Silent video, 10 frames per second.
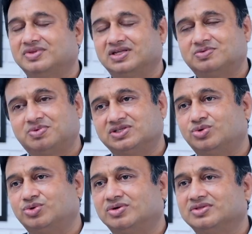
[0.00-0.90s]

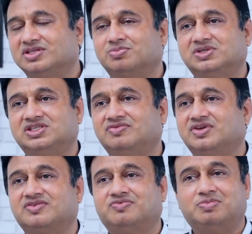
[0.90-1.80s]
Espresso, this machine will
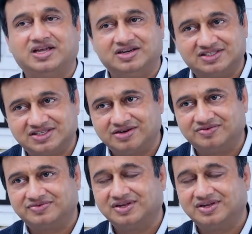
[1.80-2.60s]
give by itself.